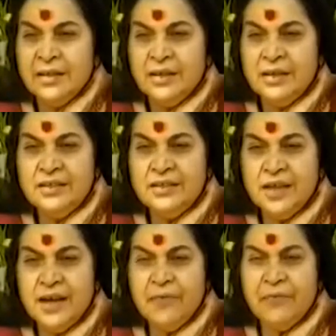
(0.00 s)

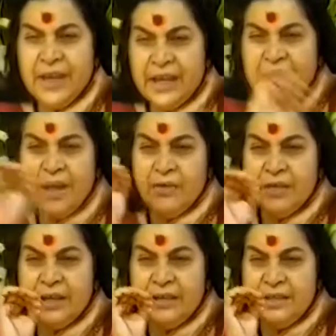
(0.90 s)
Instead of taking out
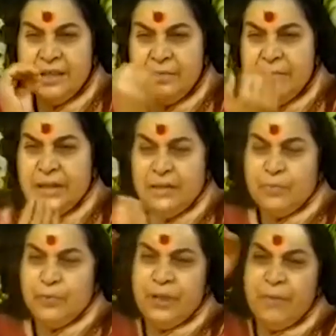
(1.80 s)
their teeth, better
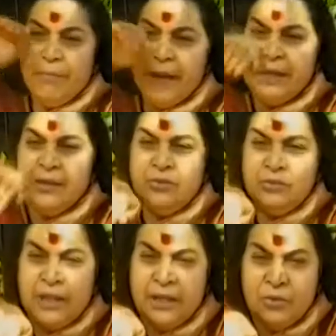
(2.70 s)
put them back into
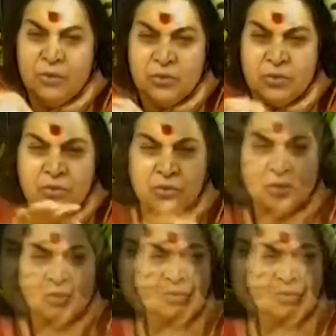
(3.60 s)
their own throats.